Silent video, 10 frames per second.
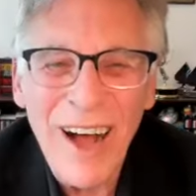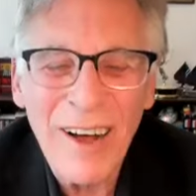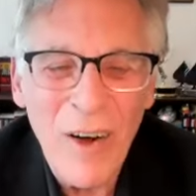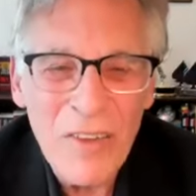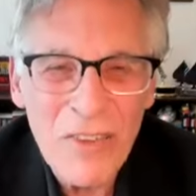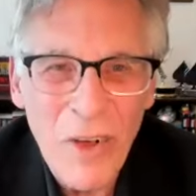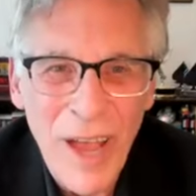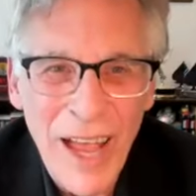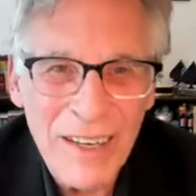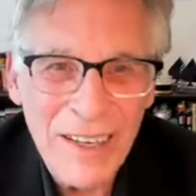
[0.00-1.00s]
I'll also
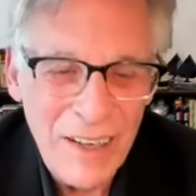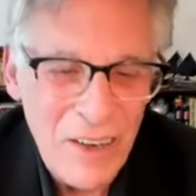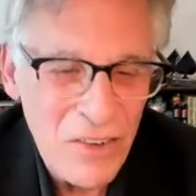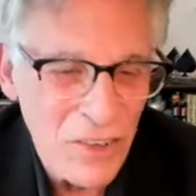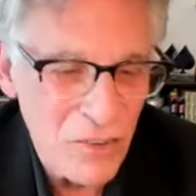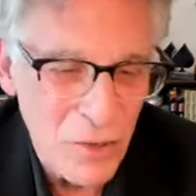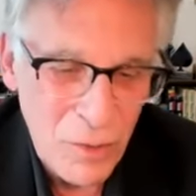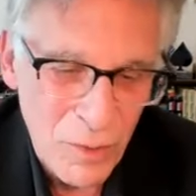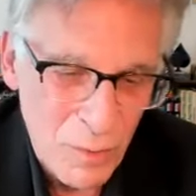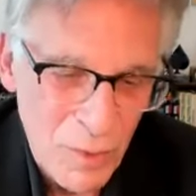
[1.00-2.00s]
add, in addition
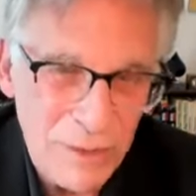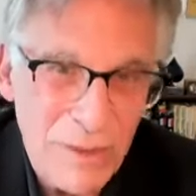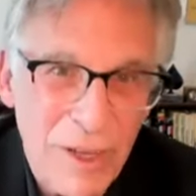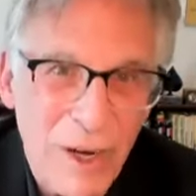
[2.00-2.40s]
to, well, you